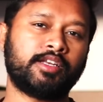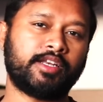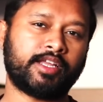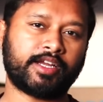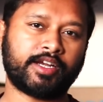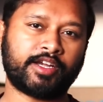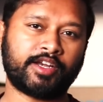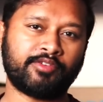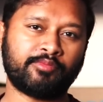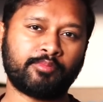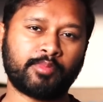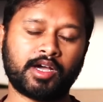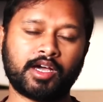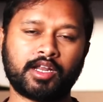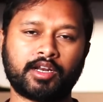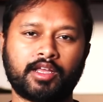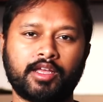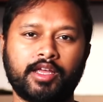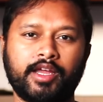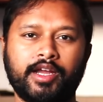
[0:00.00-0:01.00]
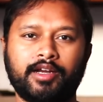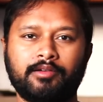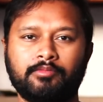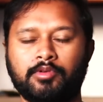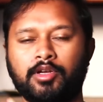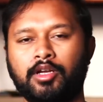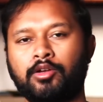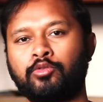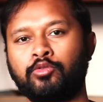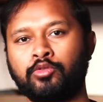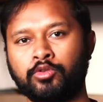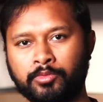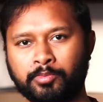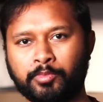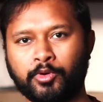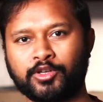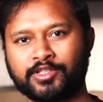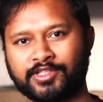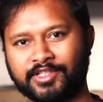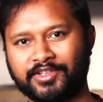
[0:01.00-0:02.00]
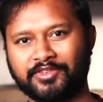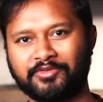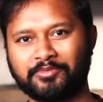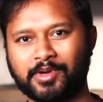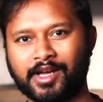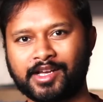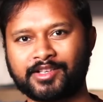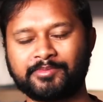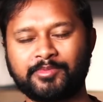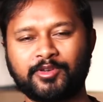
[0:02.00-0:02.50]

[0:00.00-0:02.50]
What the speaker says: negative mark and a good positive marks,